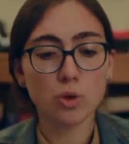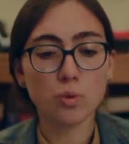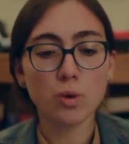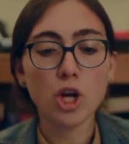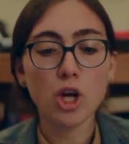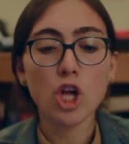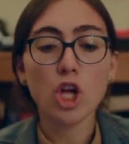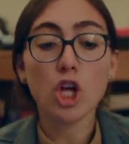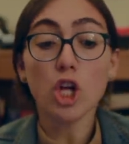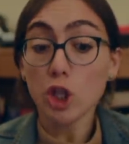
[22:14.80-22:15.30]

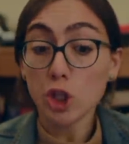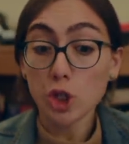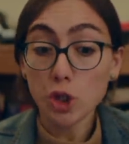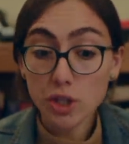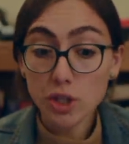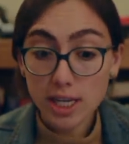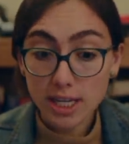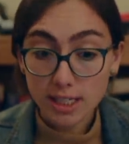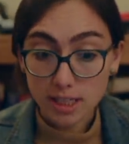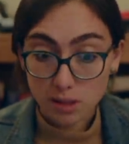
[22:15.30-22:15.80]
So,
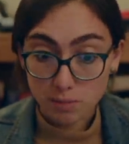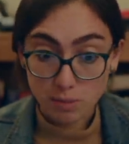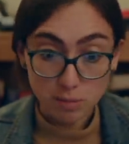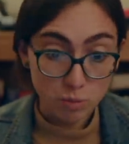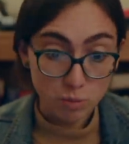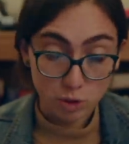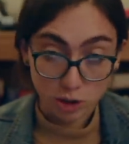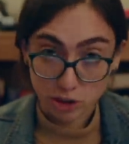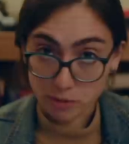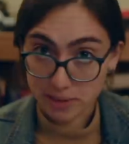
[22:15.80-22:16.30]
looking a
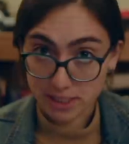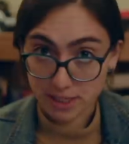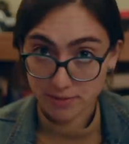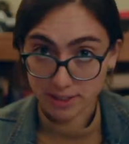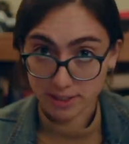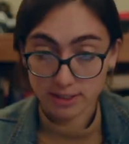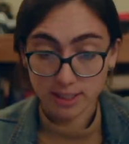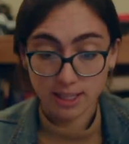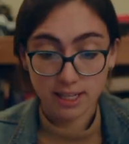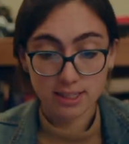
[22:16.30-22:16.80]
little bit more
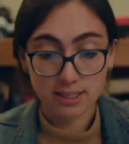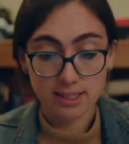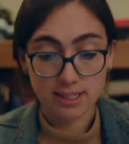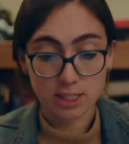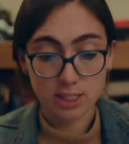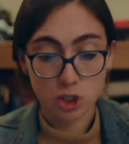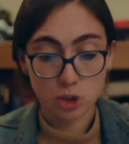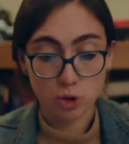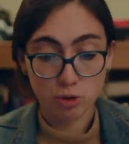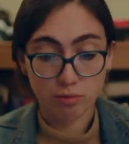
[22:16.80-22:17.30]
specifically
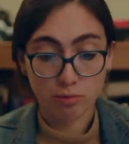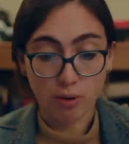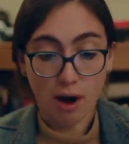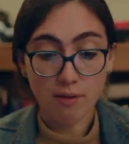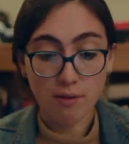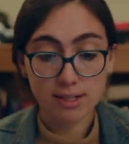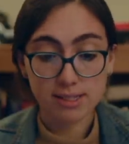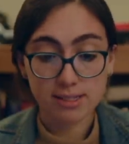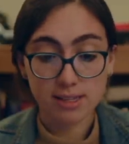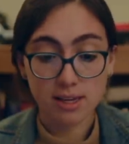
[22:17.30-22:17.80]
into this issue
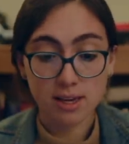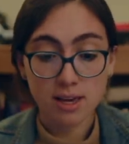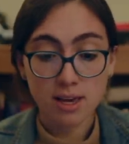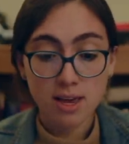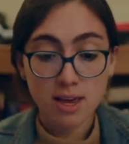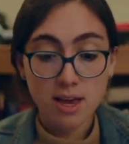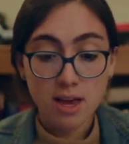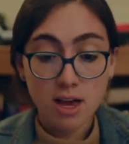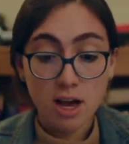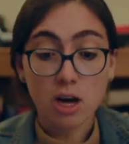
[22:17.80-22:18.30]
of
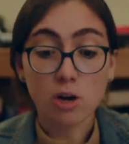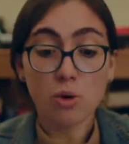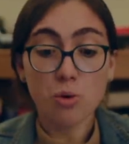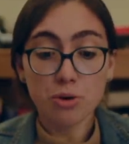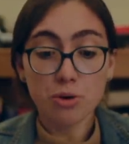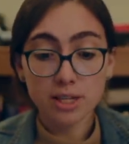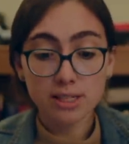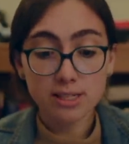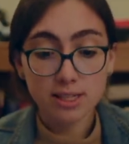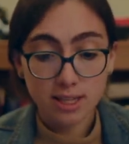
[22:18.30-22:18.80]
privacy,
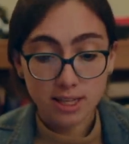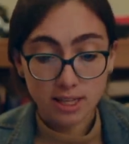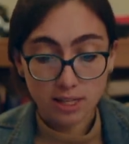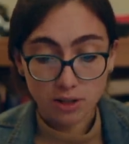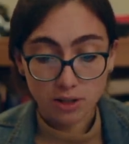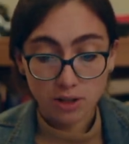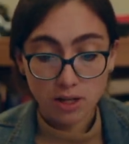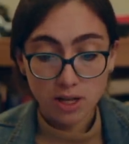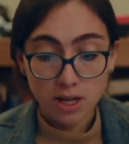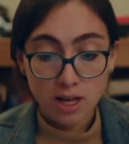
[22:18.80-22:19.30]
according to The
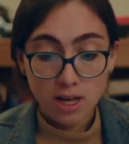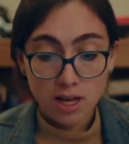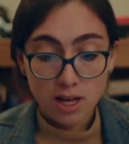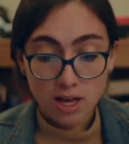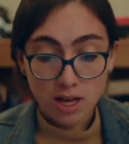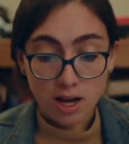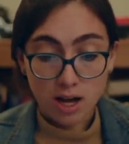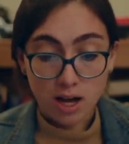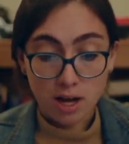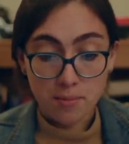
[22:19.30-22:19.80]
Hill,
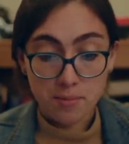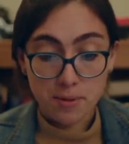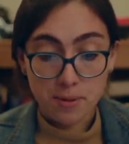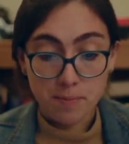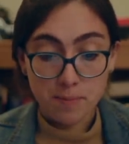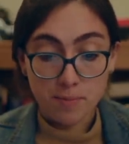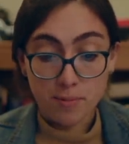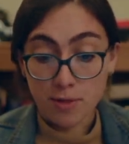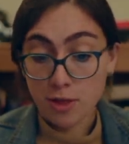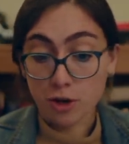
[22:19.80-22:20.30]

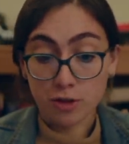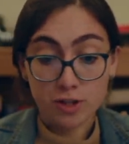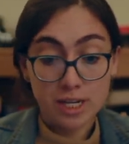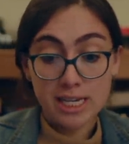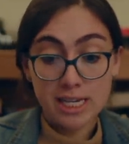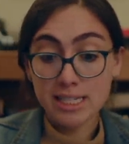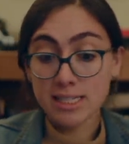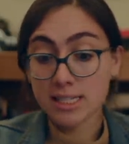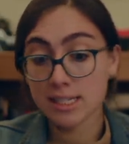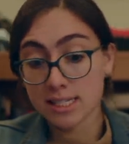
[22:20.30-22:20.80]
um,
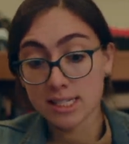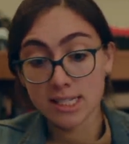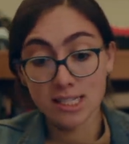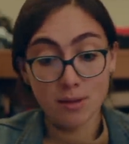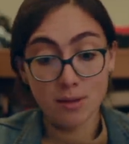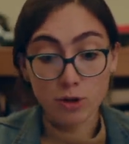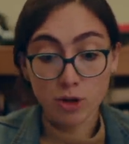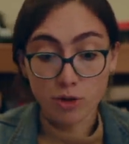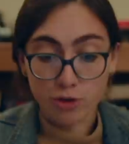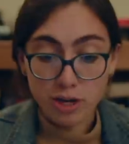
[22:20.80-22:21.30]
there
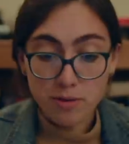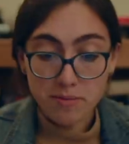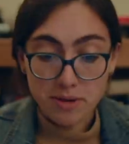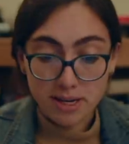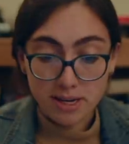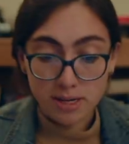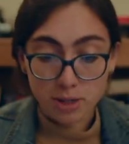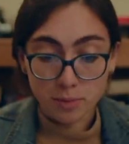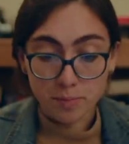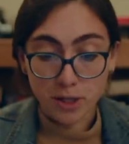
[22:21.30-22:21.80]
is some
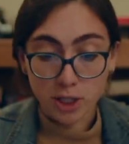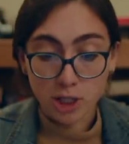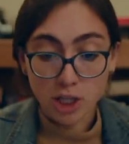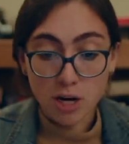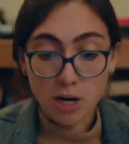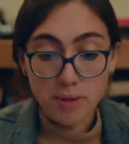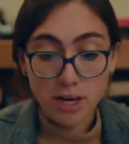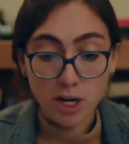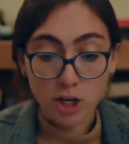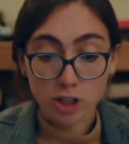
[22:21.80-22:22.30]
agreement
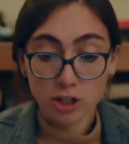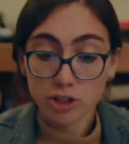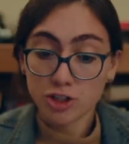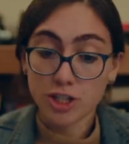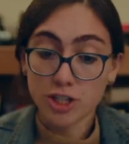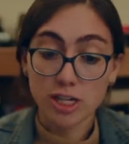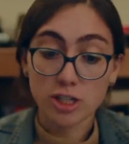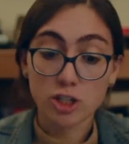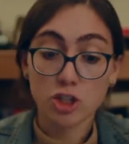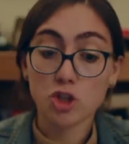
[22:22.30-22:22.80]
among
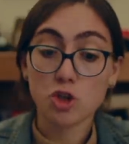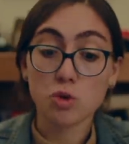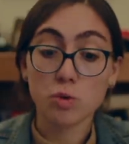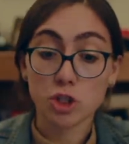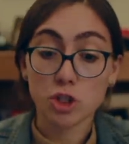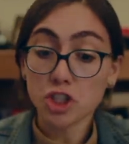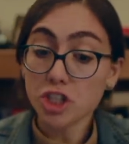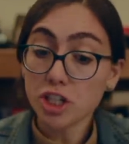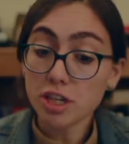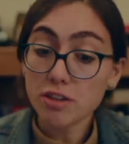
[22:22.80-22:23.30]
lawmakers that
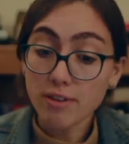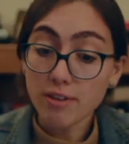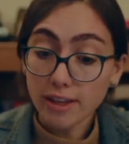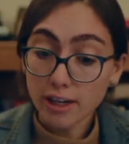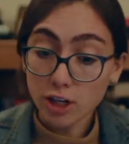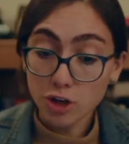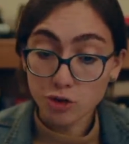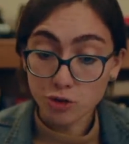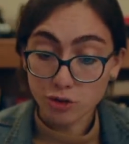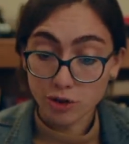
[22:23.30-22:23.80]
to
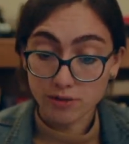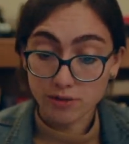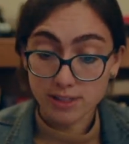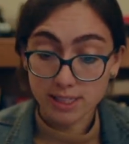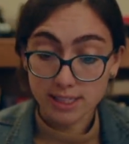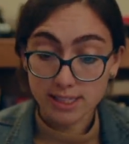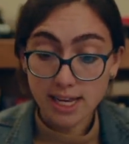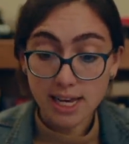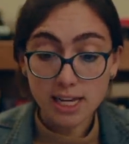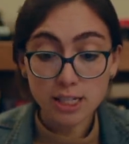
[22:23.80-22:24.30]
achieve any
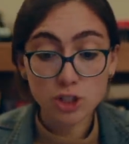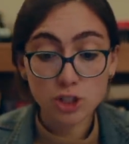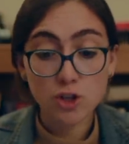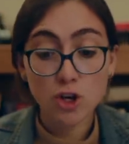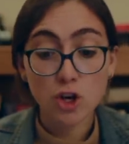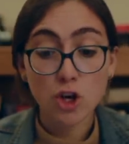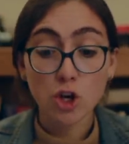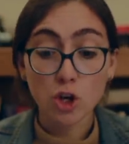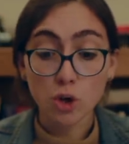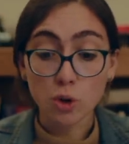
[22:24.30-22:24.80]
degree of
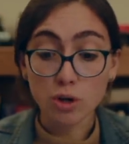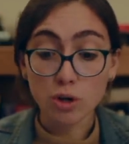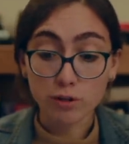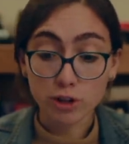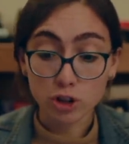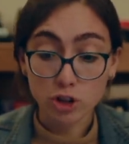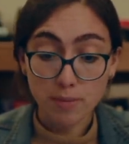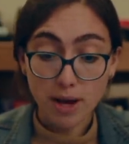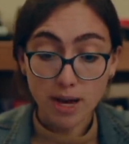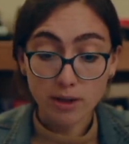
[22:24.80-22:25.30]
success,
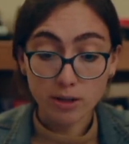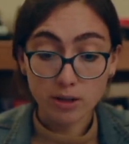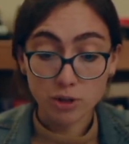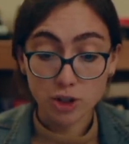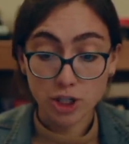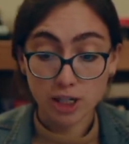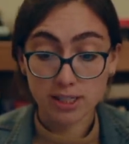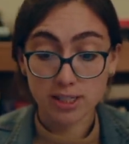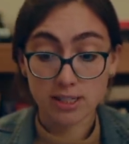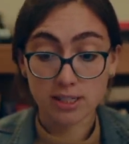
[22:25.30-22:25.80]
universal
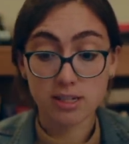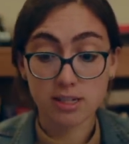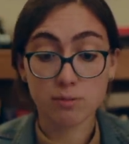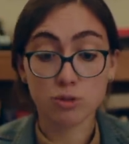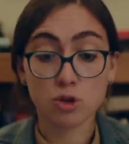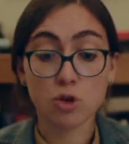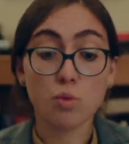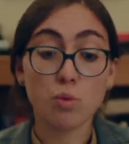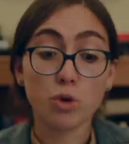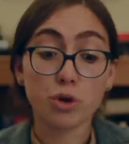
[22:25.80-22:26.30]
background check
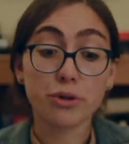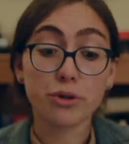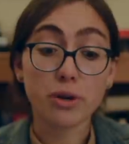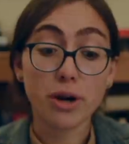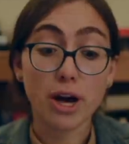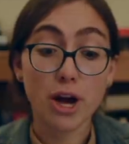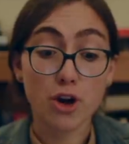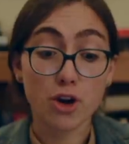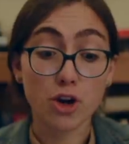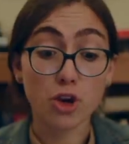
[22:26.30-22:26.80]
systems would
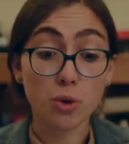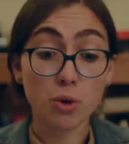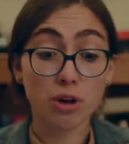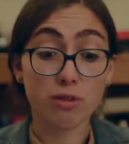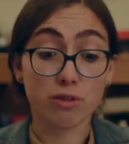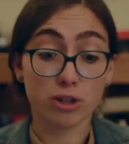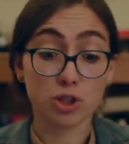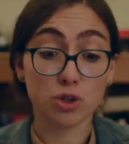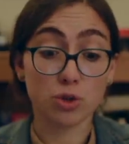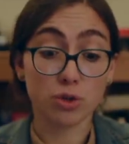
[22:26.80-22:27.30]
require
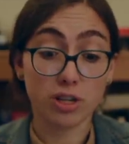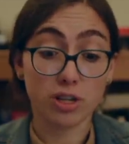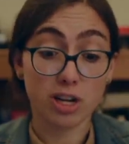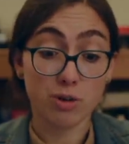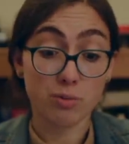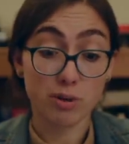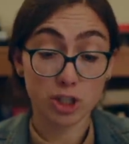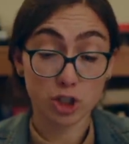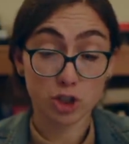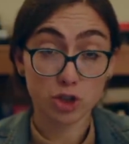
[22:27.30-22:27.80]
universal
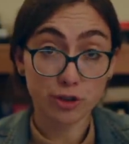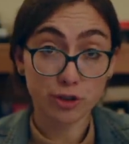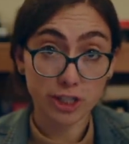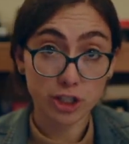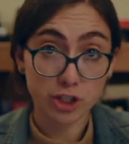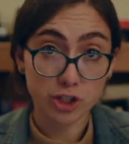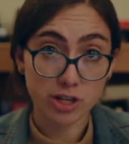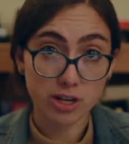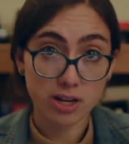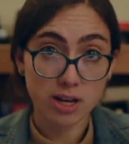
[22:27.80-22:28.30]
gun
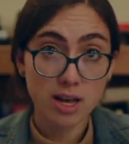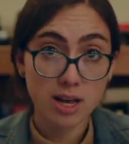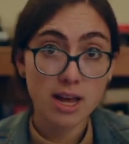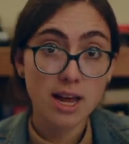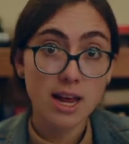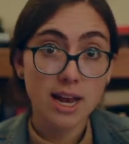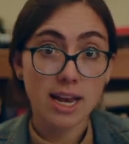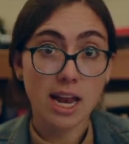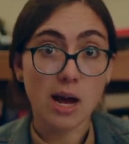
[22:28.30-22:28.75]
registration.